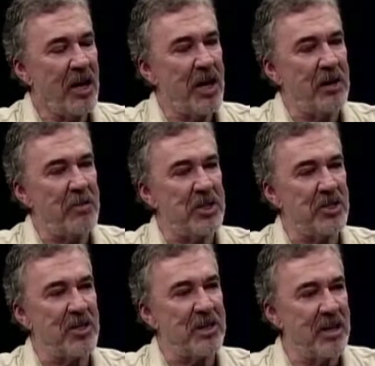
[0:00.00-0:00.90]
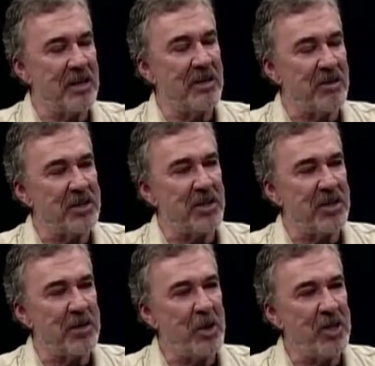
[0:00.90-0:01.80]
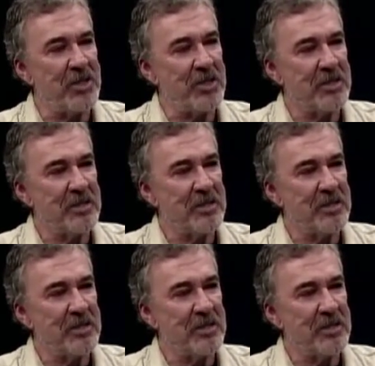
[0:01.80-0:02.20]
and eventually they merge.